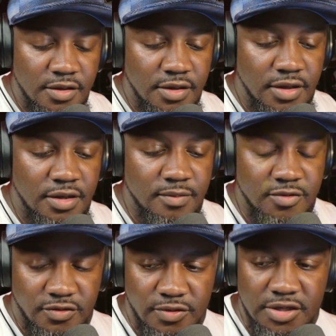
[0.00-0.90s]
the
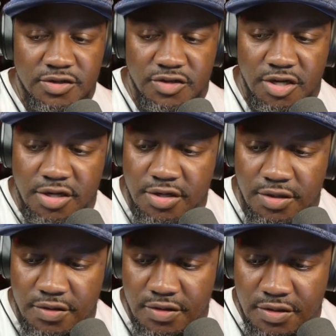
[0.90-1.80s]
um, screen
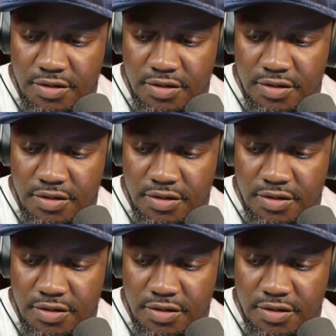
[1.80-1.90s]
share.